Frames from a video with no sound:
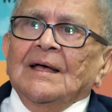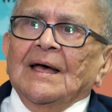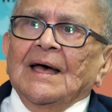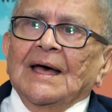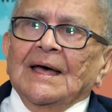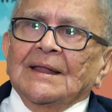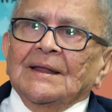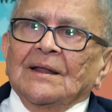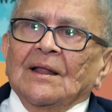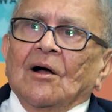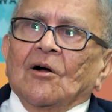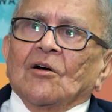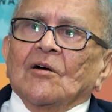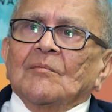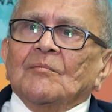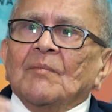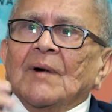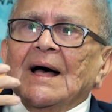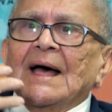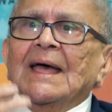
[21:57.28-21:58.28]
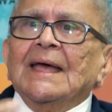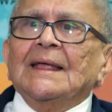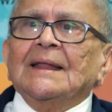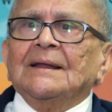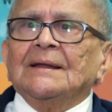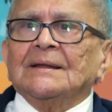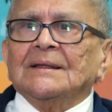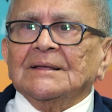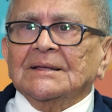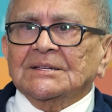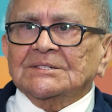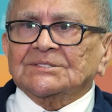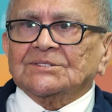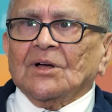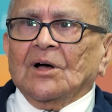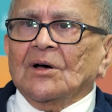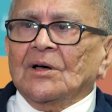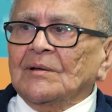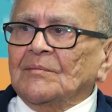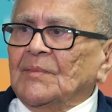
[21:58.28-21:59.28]
and our mind is
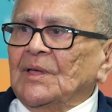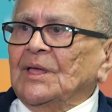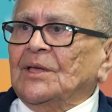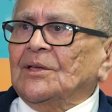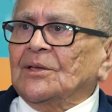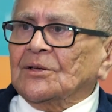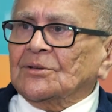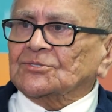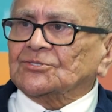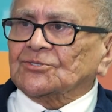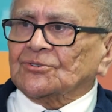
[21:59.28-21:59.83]
on making